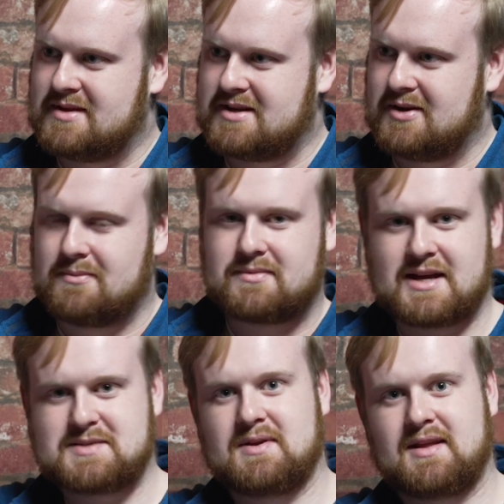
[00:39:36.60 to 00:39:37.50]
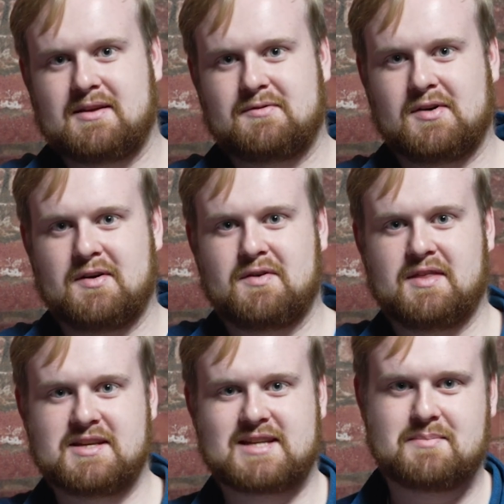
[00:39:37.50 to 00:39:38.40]
So that's been it for
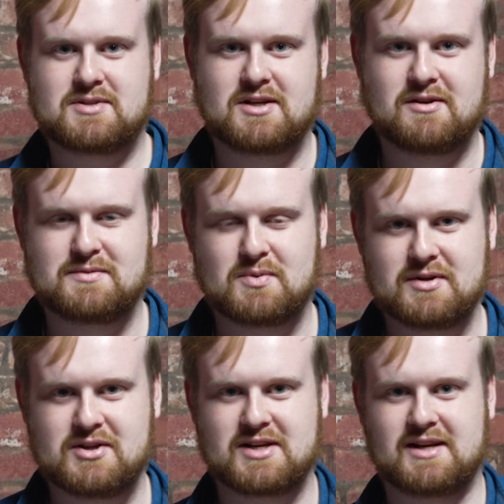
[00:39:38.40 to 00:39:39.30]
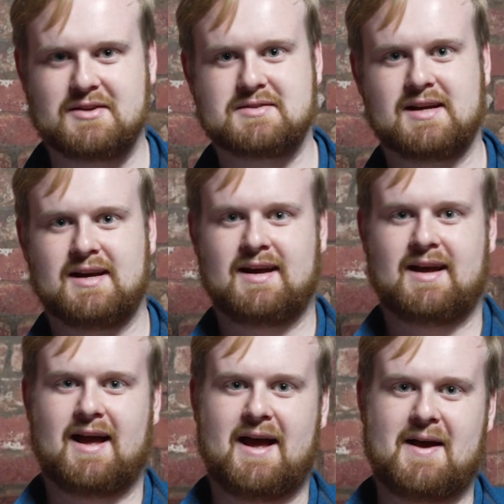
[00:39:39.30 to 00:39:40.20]
this episode of Sporting Shadows.
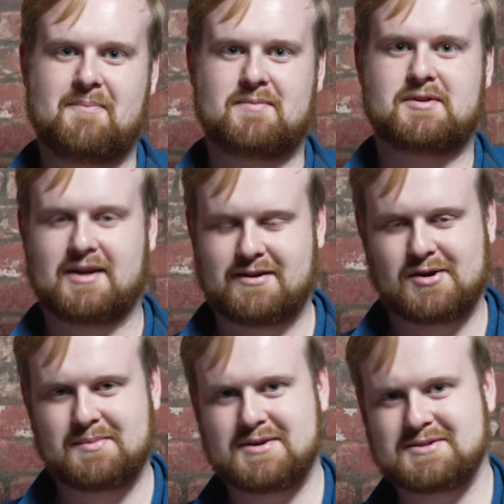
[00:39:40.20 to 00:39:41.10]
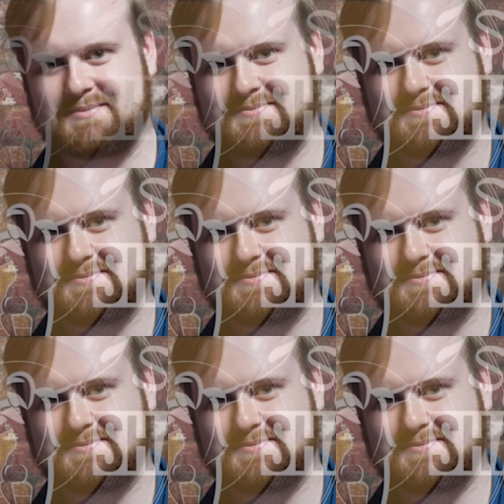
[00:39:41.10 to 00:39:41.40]
Thank you very much.